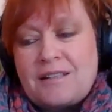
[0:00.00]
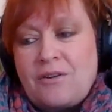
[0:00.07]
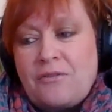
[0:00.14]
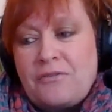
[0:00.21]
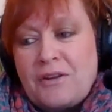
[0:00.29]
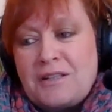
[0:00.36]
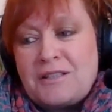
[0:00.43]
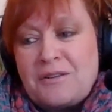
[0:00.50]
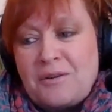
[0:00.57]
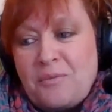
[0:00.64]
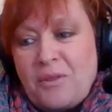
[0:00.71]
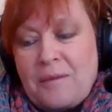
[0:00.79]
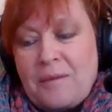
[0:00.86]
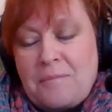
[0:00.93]
and often I don't know
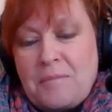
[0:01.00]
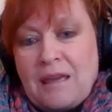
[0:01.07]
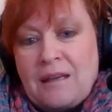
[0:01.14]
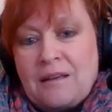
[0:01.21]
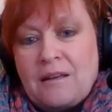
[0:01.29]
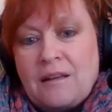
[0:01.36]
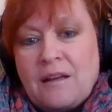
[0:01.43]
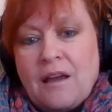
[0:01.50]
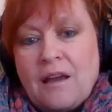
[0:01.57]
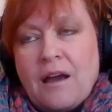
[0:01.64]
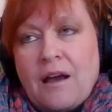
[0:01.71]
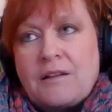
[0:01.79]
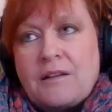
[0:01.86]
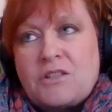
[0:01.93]
what they mean.
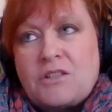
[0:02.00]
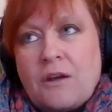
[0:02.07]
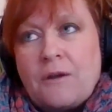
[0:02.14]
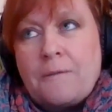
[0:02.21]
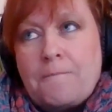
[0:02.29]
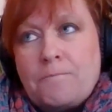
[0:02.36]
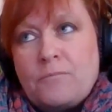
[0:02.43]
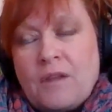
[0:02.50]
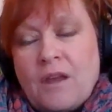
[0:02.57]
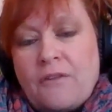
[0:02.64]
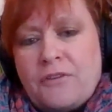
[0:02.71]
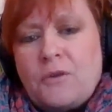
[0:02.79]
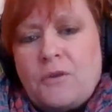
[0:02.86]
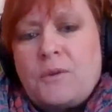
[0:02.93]
And so a
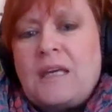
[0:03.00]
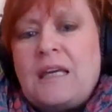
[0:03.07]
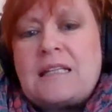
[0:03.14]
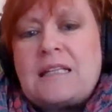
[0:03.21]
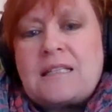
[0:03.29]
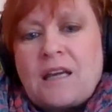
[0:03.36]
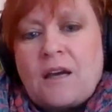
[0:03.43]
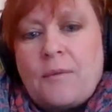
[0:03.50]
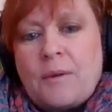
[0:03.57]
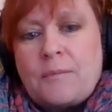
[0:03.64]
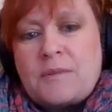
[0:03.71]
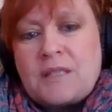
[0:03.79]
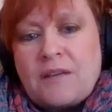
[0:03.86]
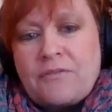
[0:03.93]
few years ago, I
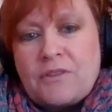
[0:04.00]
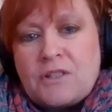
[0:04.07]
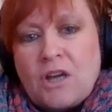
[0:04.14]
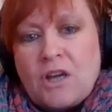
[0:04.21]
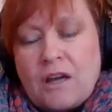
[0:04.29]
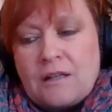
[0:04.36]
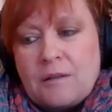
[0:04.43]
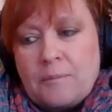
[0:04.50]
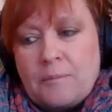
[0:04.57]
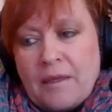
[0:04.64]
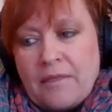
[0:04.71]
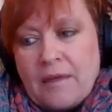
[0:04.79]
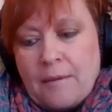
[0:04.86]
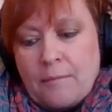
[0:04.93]
was given the title by
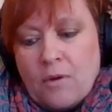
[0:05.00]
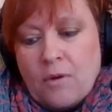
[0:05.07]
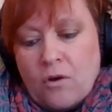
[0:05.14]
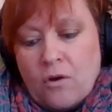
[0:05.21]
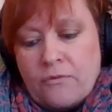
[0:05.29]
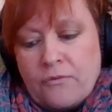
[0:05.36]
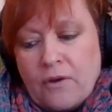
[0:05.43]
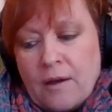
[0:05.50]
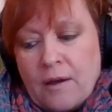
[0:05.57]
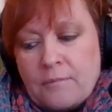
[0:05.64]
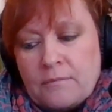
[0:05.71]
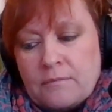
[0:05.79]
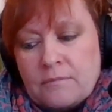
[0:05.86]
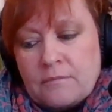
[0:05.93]
them of
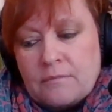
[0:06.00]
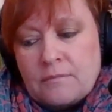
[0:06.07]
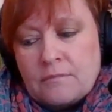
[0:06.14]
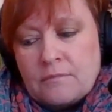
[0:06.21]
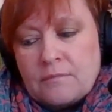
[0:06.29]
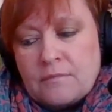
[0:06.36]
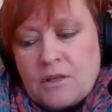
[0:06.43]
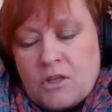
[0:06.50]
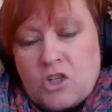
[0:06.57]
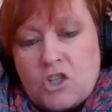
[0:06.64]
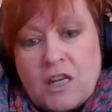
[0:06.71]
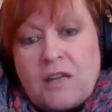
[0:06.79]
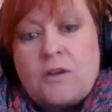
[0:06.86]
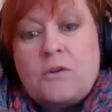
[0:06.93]

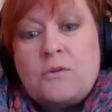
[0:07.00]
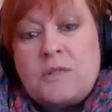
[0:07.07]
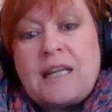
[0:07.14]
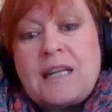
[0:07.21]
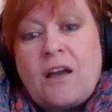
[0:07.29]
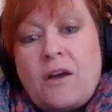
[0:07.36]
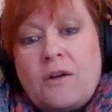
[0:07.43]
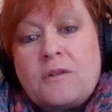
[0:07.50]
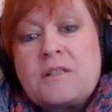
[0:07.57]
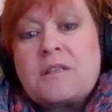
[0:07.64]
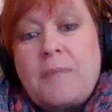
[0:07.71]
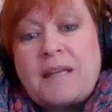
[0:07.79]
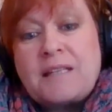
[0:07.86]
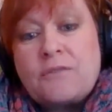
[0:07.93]
she who decodes the
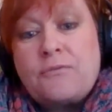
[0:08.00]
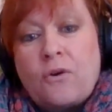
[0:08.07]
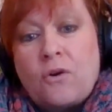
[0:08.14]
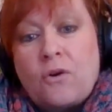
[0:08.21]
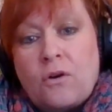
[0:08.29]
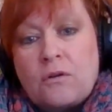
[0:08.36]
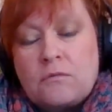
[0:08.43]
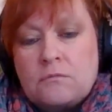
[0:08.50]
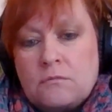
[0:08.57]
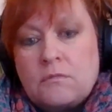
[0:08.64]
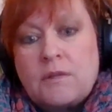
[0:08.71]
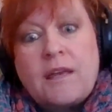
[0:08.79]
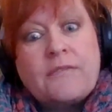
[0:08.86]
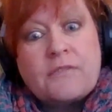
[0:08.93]
metaphor,
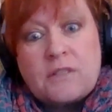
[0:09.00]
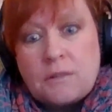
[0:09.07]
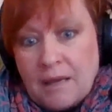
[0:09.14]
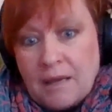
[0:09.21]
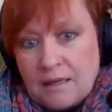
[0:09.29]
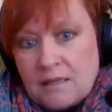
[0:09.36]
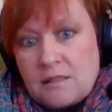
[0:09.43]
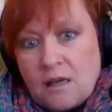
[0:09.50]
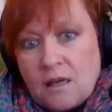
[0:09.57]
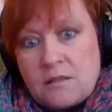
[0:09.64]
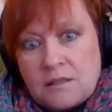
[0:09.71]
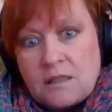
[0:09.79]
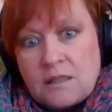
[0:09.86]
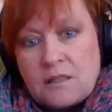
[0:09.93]
given to many
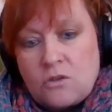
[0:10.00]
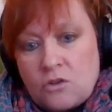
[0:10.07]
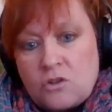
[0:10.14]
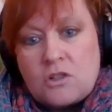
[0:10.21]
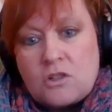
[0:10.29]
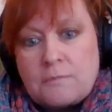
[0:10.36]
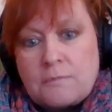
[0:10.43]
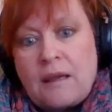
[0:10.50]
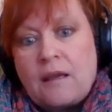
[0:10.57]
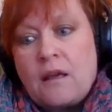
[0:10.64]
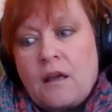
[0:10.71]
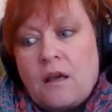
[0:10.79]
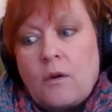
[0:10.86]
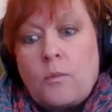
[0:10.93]
starseeds, not just me.
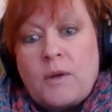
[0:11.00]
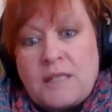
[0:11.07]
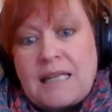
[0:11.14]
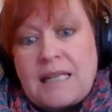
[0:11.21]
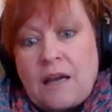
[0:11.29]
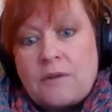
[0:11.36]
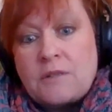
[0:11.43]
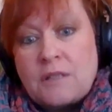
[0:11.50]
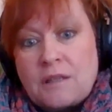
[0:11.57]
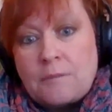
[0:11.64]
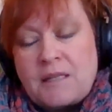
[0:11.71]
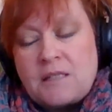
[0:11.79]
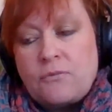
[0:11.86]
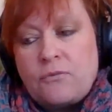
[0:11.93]
We're decoding the
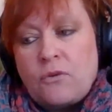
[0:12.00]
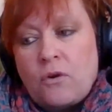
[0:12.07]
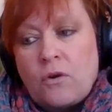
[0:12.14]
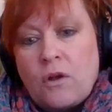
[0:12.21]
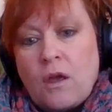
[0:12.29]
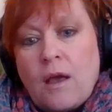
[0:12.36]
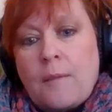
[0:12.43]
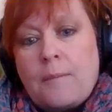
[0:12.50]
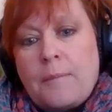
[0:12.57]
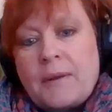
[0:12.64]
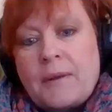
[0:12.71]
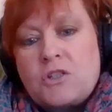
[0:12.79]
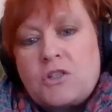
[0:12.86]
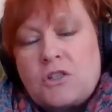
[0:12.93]
metaphor.
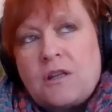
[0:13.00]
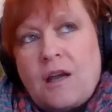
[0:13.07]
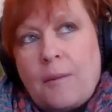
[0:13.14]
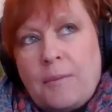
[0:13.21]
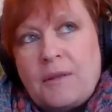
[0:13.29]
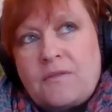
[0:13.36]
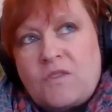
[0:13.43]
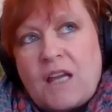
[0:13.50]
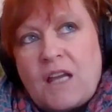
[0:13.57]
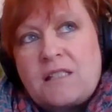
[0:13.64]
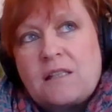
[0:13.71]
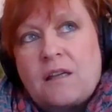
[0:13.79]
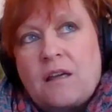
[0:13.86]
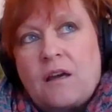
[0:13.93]
But a couple of
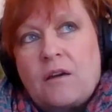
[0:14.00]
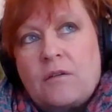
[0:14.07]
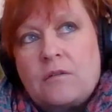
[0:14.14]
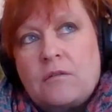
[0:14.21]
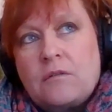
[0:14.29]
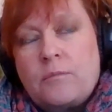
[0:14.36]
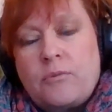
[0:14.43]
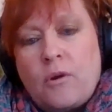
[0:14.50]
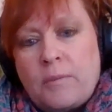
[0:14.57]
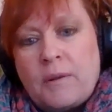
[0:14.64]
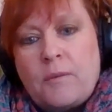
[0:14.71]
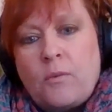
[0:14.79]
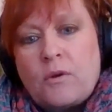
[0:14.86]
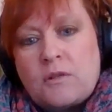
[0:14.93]
days ago,
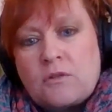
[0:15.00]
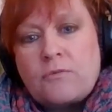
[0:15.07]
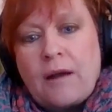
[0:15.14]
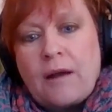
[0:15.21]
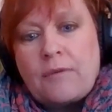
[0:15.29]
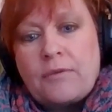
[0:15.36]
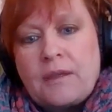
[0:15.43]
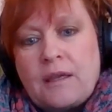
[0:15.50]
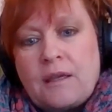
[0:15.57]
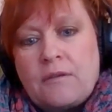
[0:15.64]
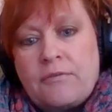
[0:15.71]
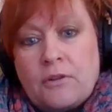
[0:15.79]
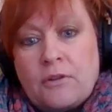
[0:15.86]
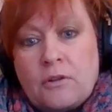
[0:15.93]
probably was around the
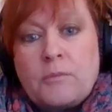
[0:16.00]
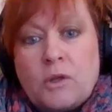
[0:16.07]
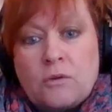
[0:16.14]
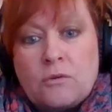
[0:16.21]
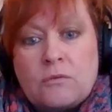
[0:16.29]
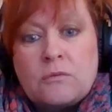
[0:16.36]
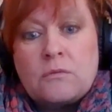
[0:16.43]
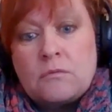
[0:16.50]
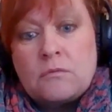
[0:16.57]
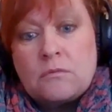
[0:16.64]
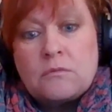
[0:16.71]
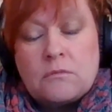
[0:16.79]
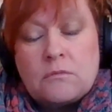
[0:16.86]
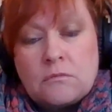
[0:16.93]
full moon
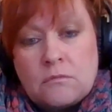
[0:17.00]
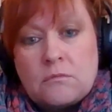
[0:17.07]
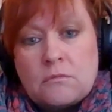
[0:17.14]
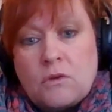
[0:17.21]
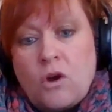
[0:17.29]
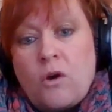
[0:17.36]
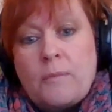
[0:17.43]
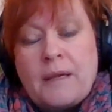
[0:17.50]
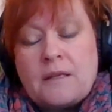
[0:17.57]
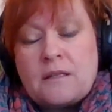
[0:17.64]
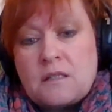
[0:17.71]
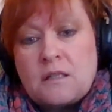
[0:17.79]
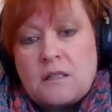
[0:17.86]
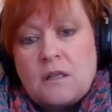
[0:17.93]

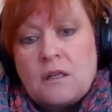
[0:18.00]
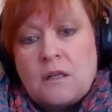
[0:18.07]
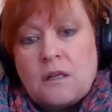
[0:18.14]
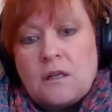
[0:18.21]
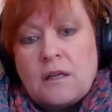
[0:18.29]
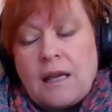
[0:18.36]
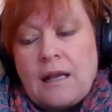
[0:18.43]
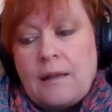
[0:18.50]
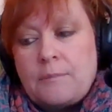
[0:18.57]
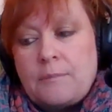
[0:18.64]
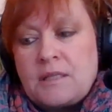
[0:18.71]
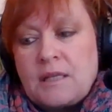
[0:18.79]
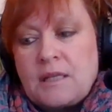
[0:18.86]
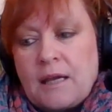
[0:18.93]
comet
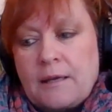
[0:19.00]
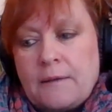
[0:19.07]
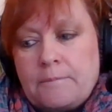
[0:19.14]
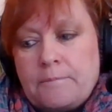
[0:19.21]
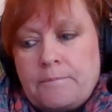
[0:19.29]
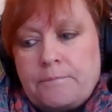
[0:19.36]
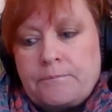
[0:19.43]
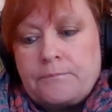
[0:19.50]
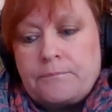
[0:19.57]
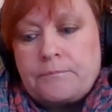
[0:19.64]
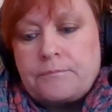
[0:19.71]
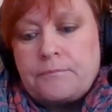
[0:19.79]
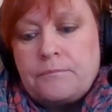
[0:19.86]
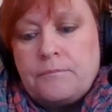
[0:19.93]
eclipse day,
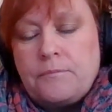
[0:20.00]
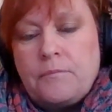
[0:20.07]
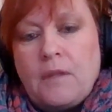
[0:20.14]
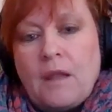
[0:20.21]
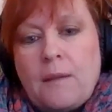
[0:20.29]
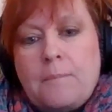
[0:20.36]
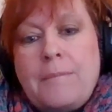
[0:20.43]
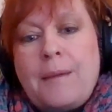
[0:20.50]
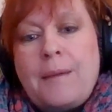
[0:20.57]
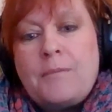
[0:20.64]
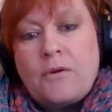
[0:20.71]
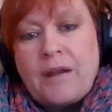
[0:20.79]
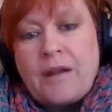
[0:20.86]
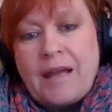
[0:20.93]

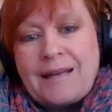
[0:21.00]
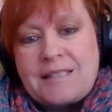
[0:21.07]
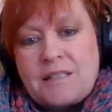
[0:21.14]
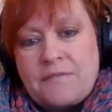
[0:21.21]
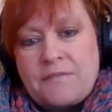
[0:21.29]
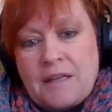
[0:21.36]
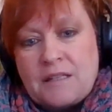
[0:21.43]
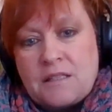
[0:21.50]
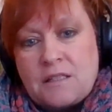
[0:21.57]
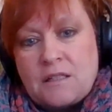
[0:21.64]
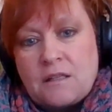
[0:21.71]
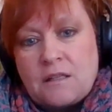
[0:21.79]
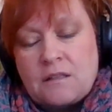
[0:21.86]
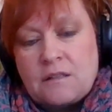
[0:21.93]
memory
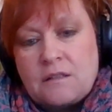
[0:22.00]
activator,